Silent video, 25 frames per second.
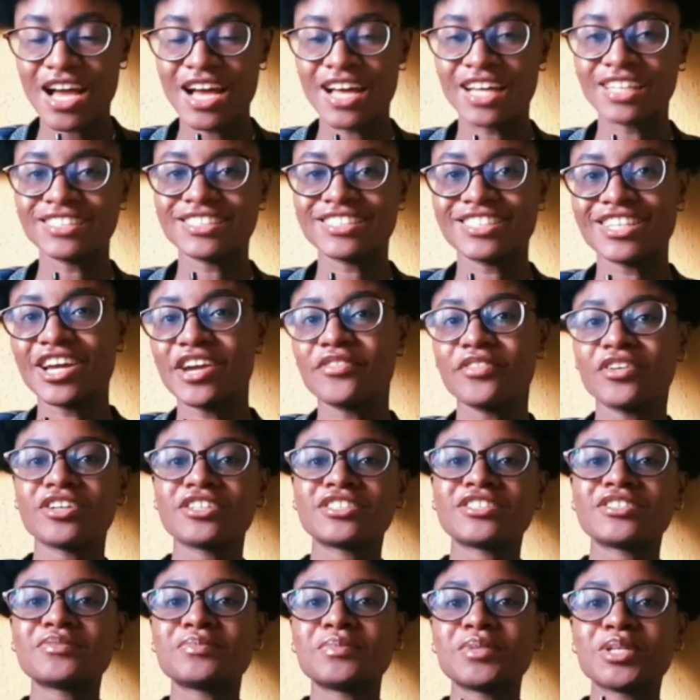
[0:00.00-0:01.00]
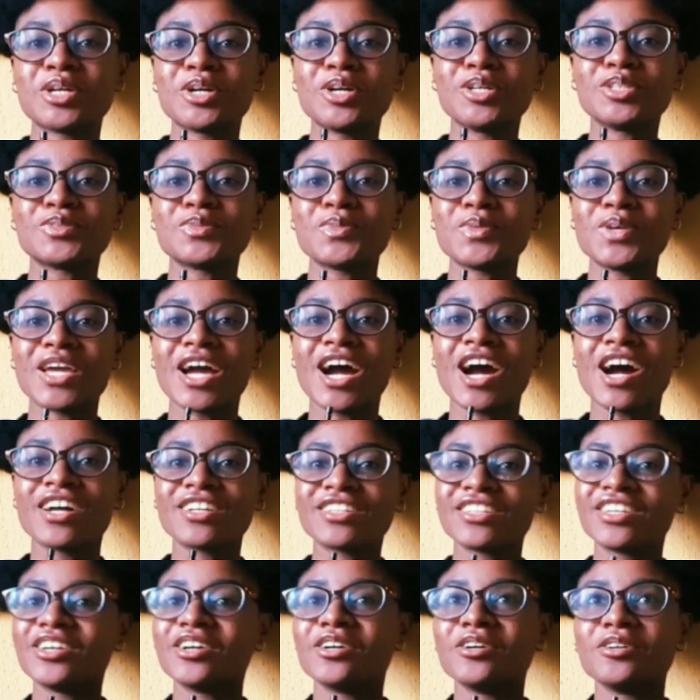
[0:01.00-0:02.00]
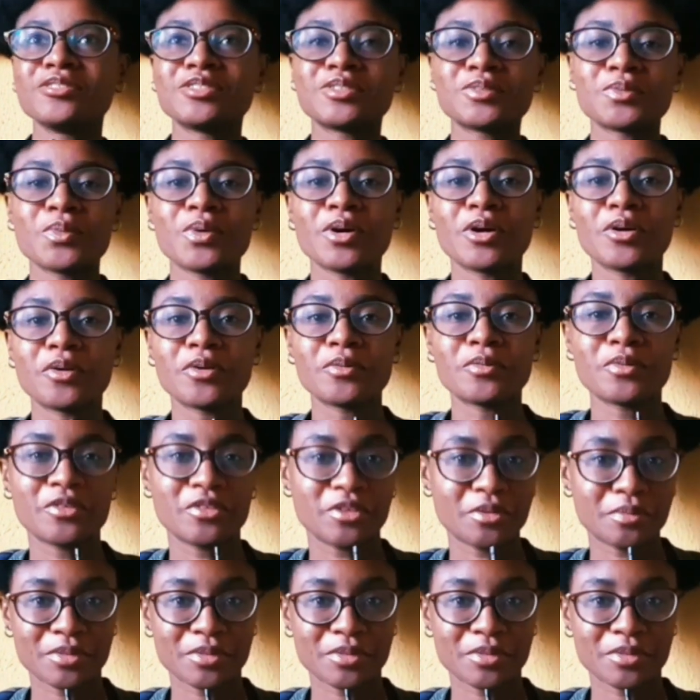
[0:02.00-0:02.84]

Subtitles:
and diverse because we had girls well